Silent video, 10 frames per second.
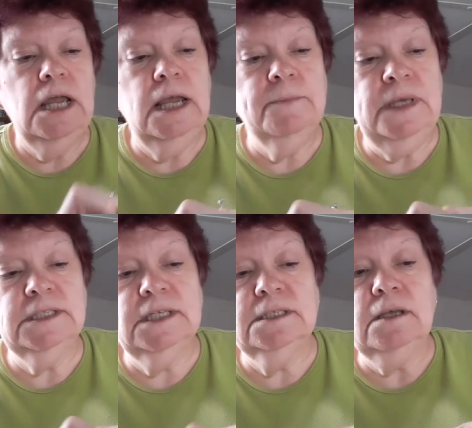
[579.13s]
and
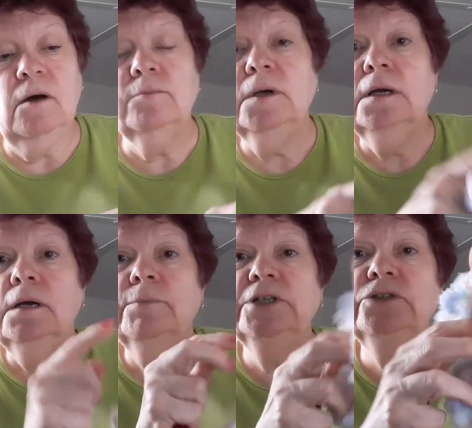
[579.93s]
mess this up.
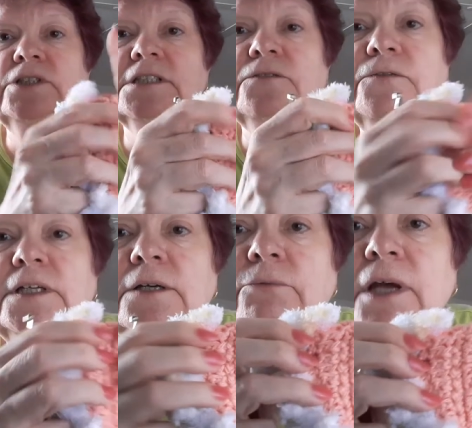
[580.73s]
But you just
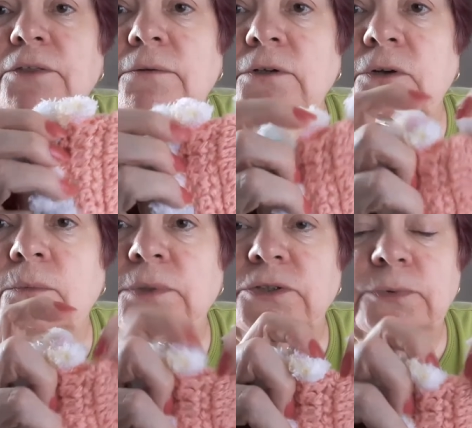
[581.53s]
feed it right, you know,
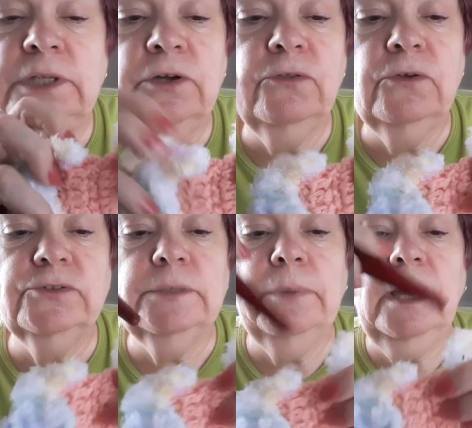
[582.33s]
between there.
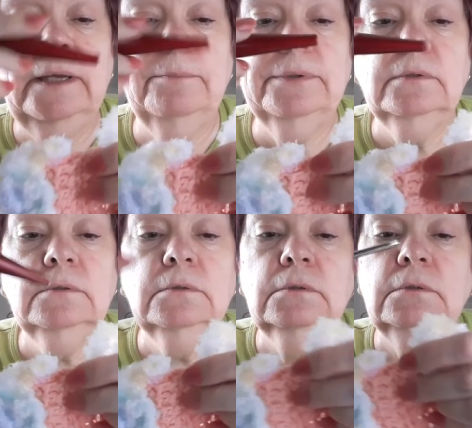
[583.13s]
There's a pipe.
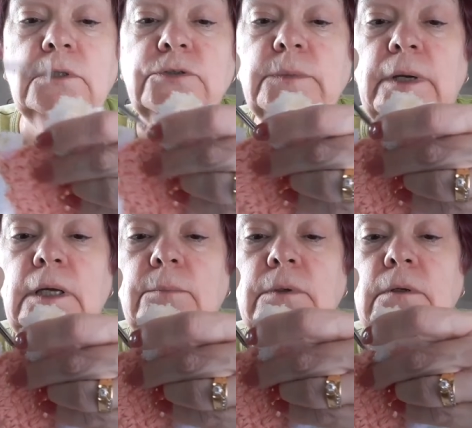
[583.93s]
There's a
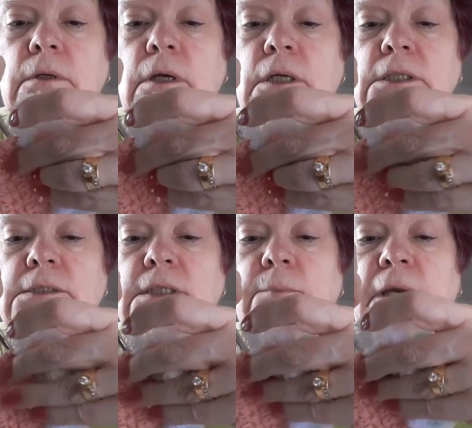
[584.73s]
pipe. I can
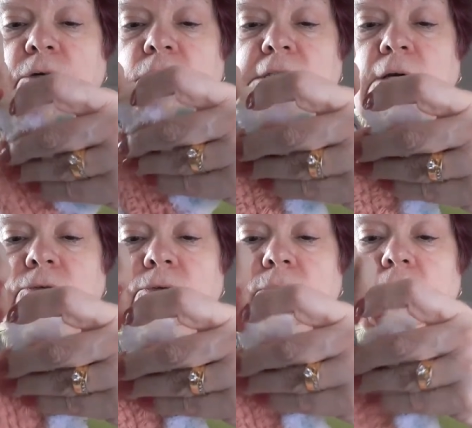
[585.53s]
stick my hook
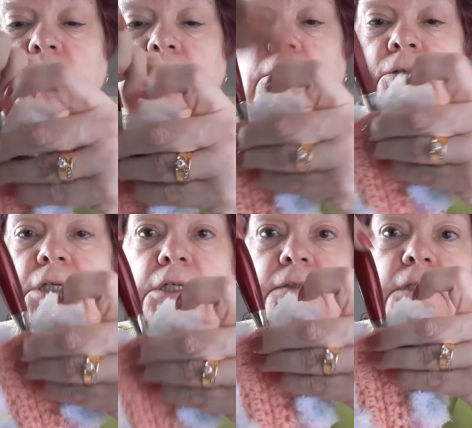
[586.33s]
down through it. You know, you
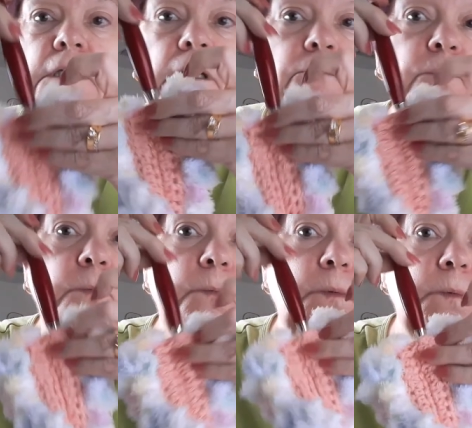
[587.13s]
can see.
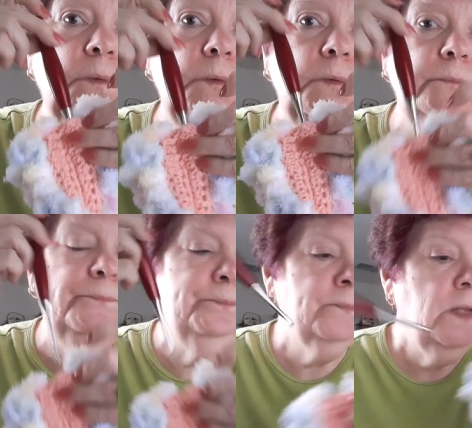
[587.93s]
Doo, doo, doo.
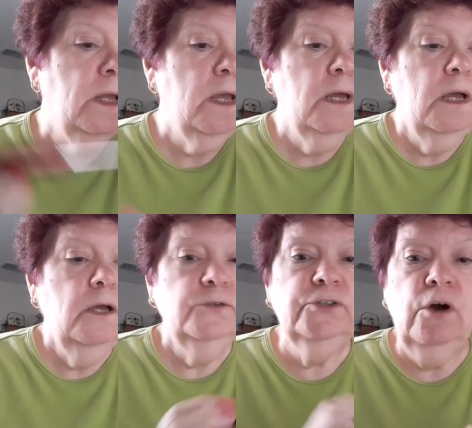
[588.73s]

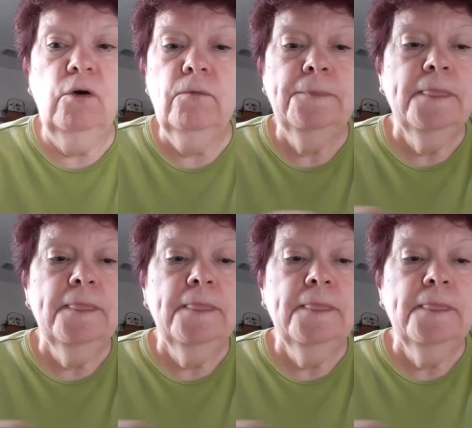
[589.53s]
So